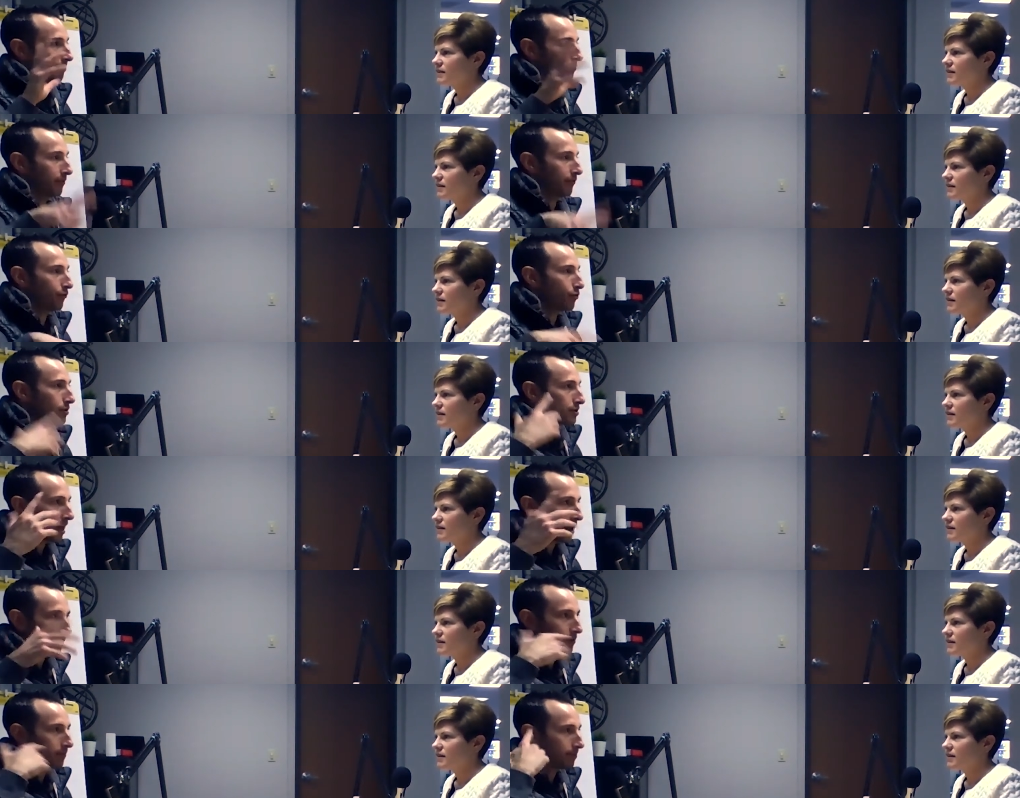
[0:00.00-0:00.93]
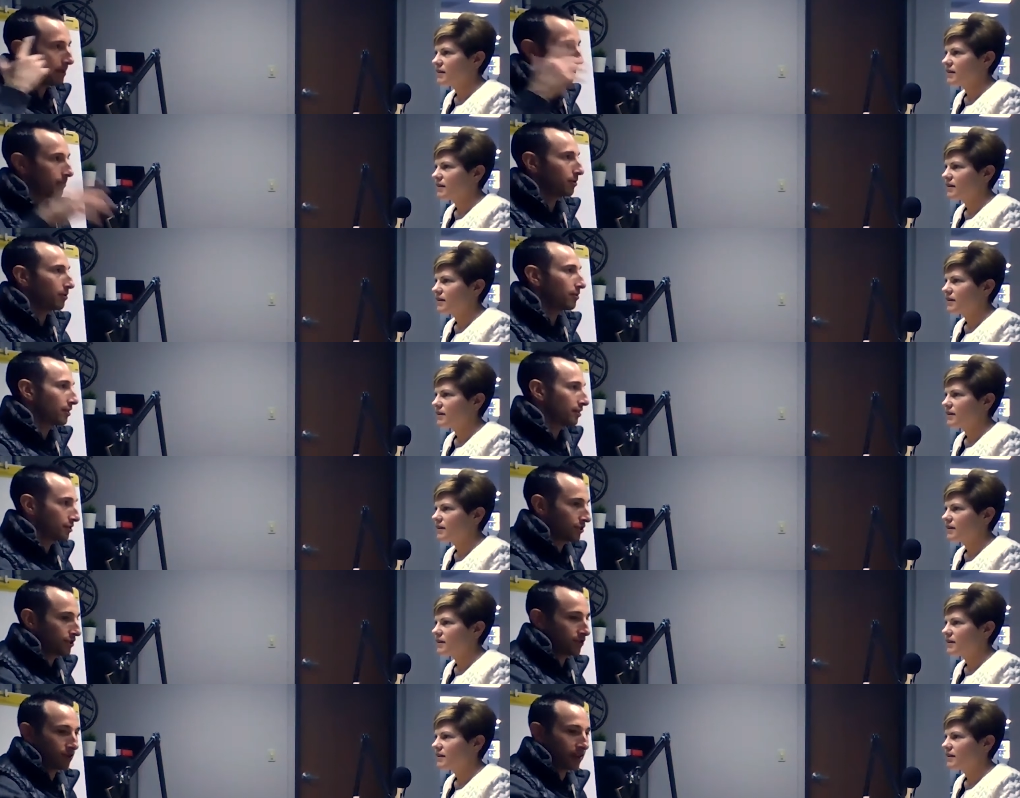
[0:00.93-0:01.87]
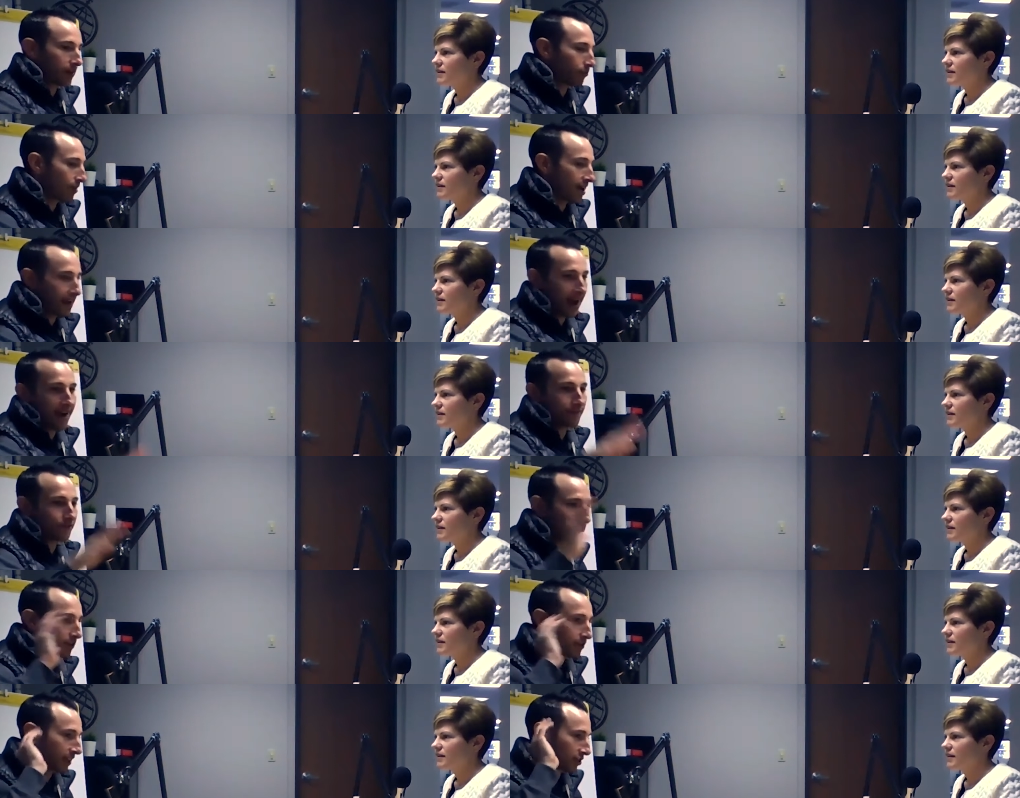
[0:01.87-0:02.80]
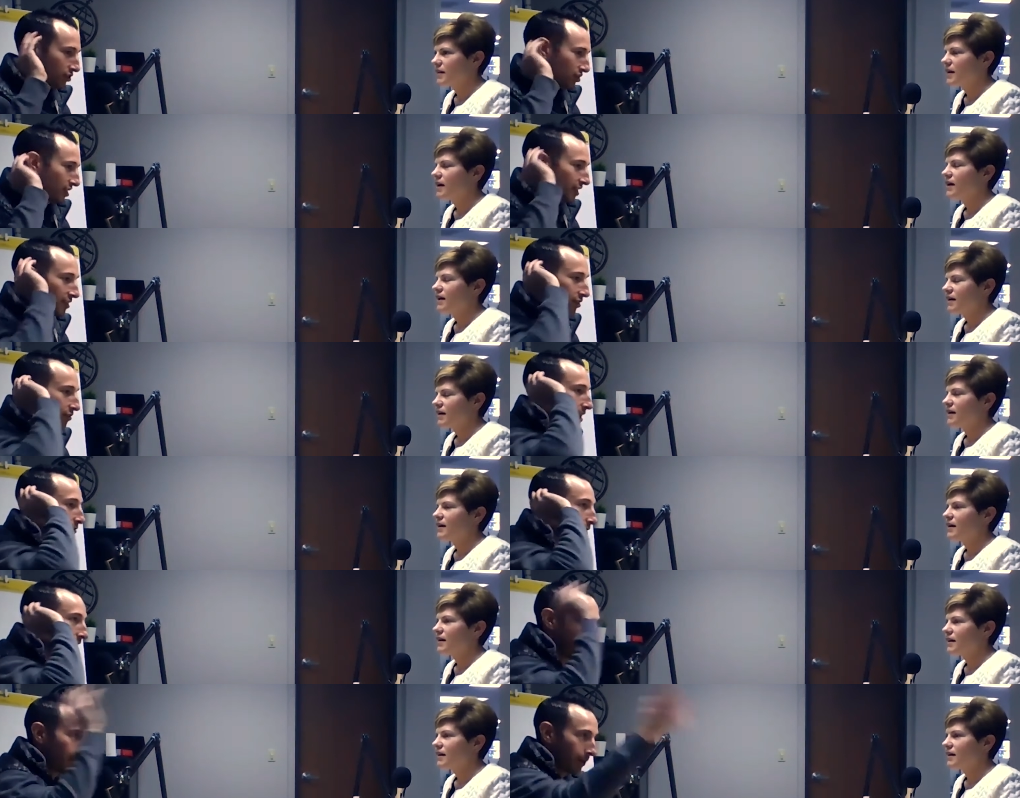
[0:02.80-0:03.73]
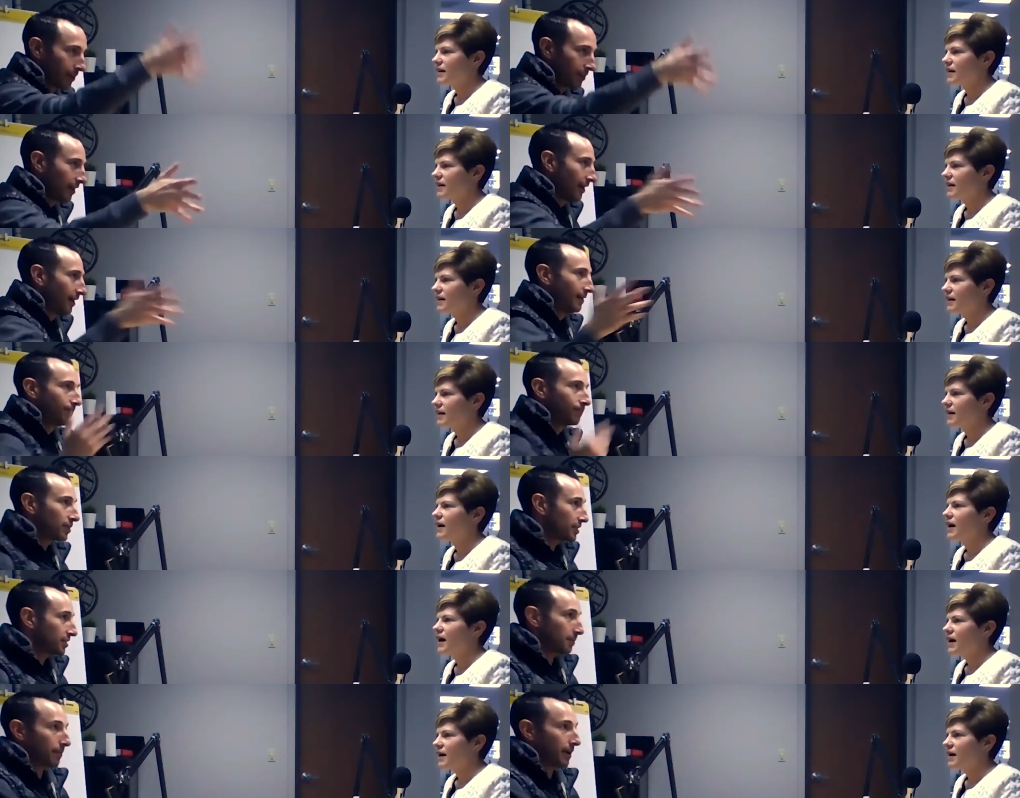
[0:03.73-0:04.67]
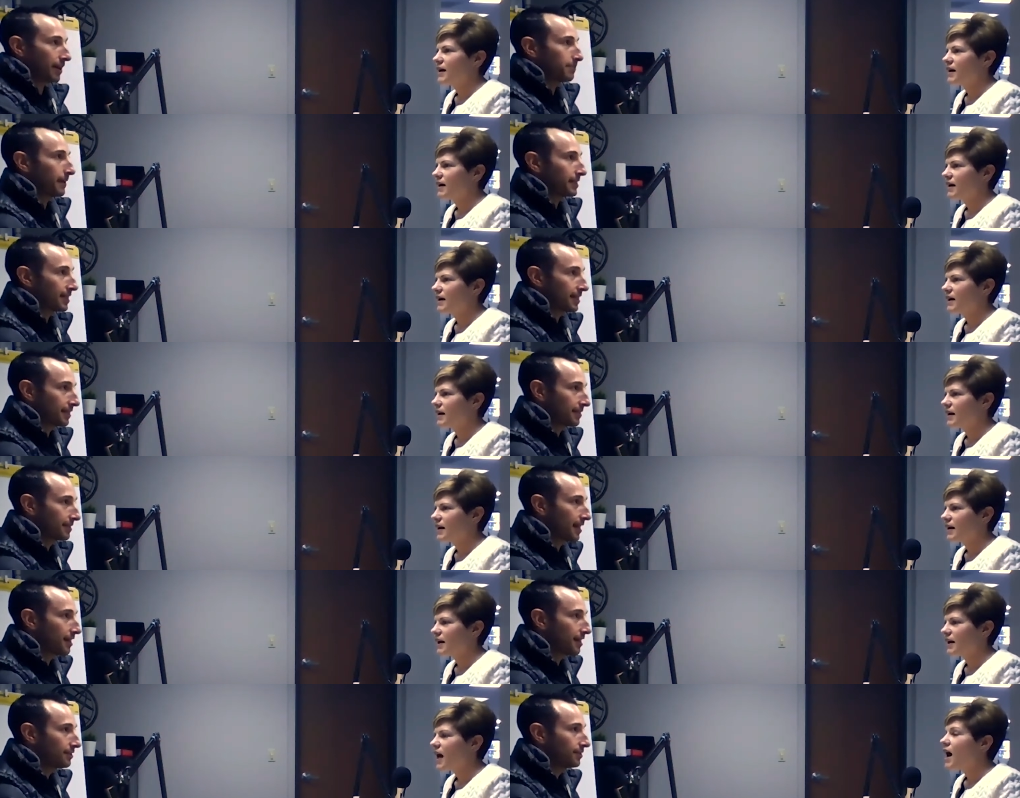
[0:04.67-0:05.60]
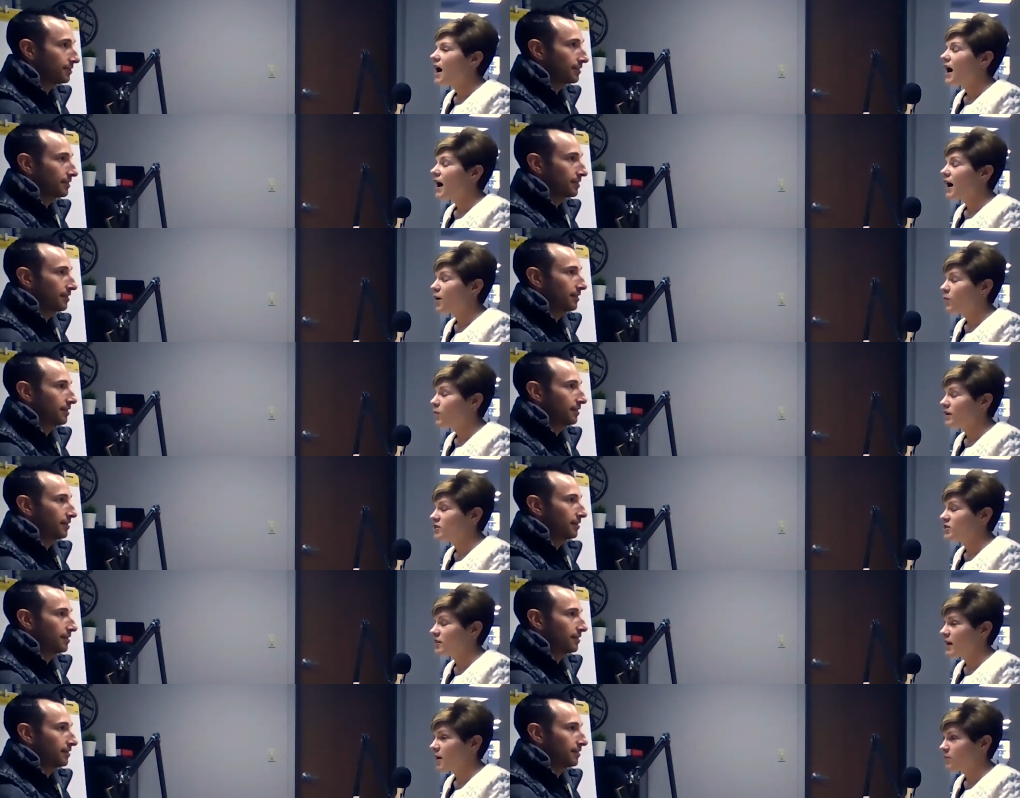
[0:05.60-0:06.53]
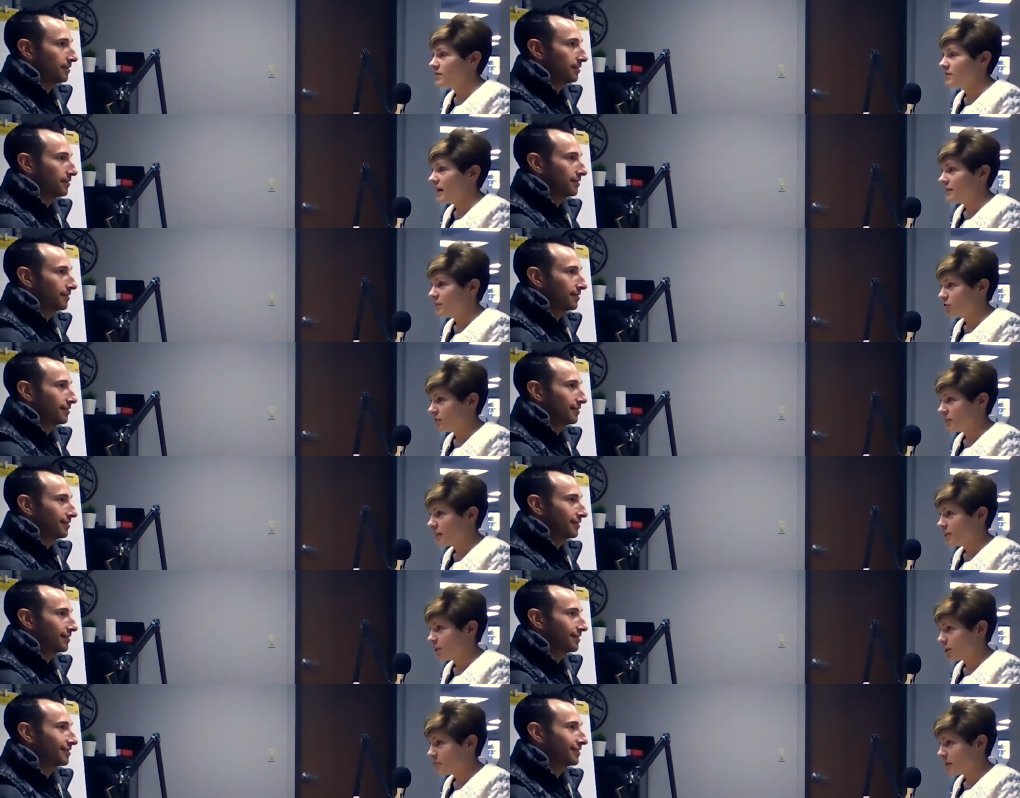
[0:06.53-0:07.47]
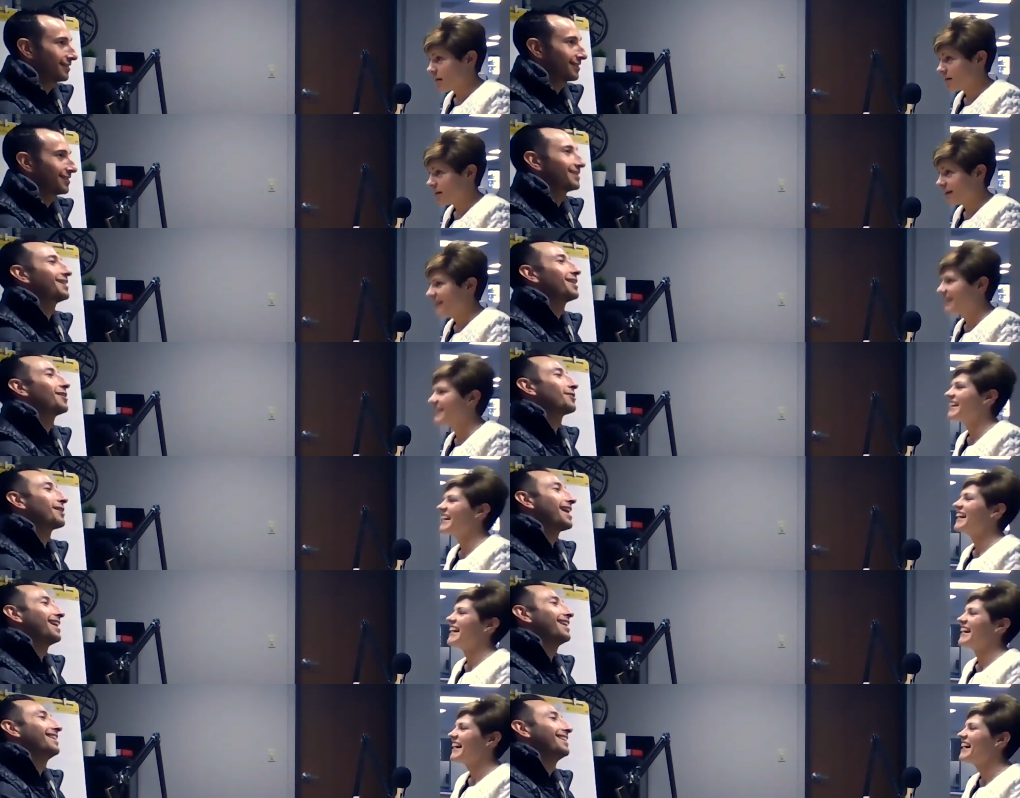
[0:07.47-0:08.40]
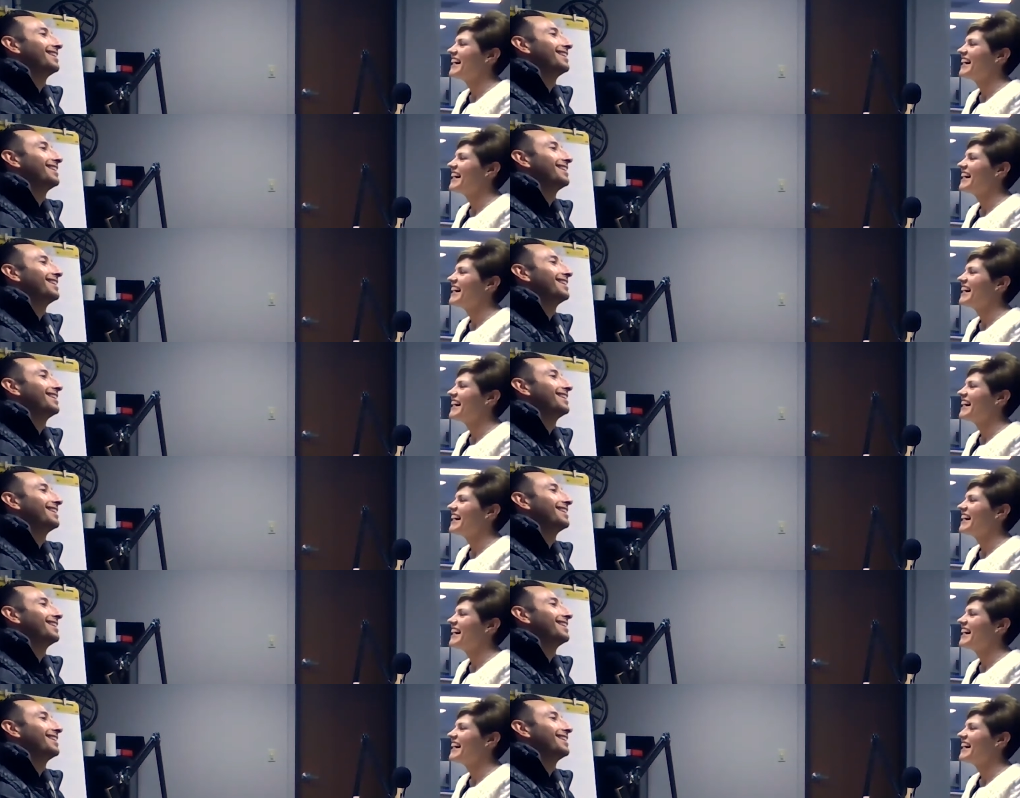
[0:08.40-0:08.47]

Speaker 1: of before you left to people, or just like right after, like just hit the ground running with tons of prospecting and sales?
Speaker 2: I wish that I was that strategic about it. Okay.